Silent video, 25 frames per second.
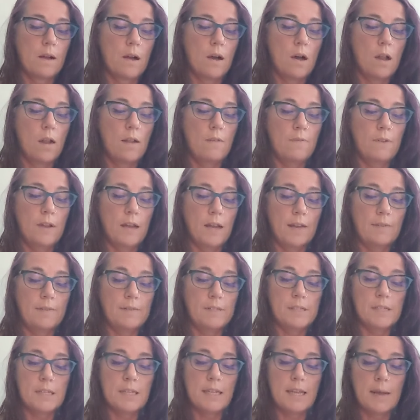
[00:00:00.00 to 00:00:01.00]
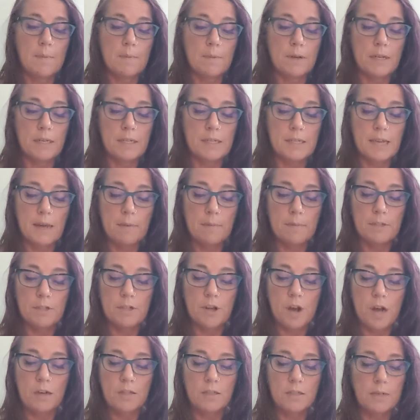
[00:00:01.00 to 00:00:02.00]
all of life's calamities can be
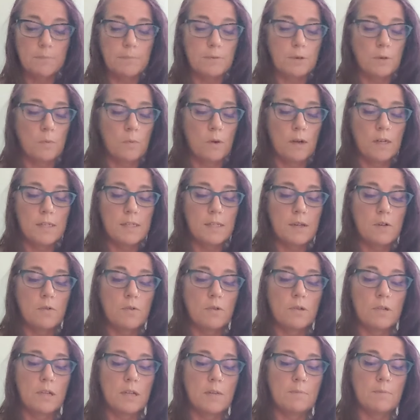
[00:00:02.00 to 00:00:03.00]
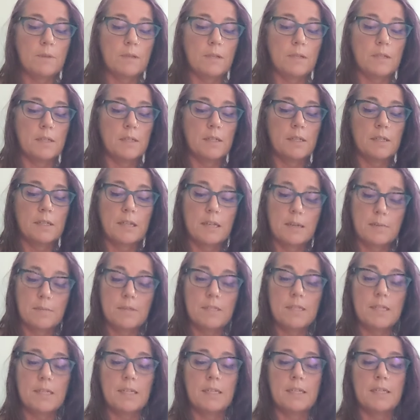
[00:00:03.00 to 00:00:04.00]
chalked up to one's own
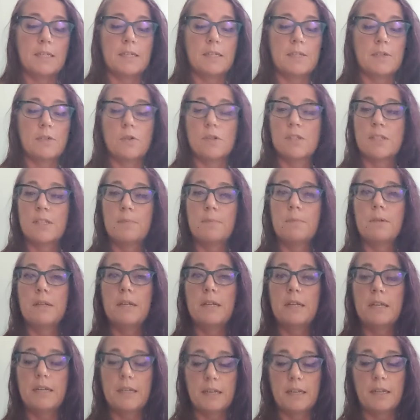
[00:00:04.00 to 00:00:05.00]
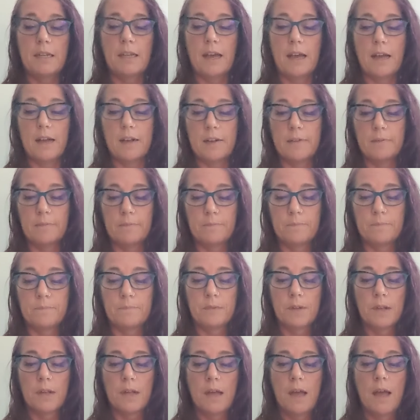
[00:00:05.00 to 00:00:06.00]
clumsiness or simply ill luck.
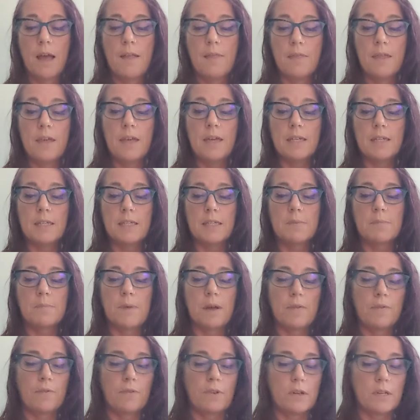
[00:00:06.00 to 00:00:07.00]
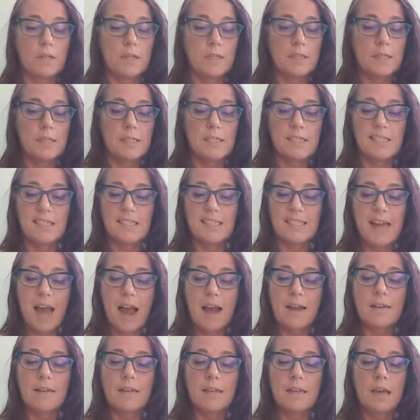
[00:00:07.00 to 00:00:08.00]
This, my friends, is
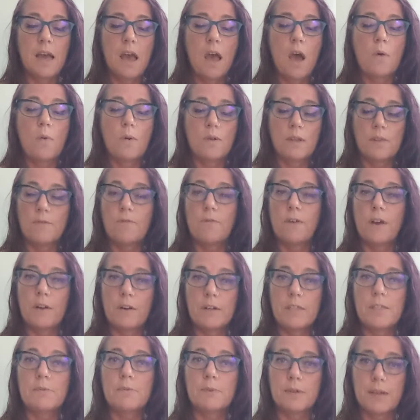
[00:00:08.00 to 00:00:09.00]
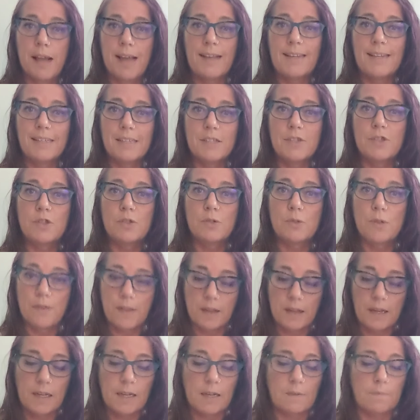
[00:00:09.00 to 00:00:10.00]
exactly what the fairies would like us to
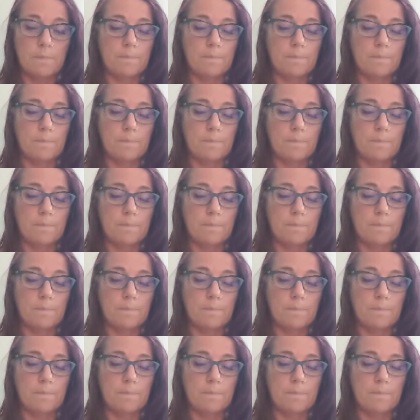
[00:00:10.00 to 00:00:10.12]
think.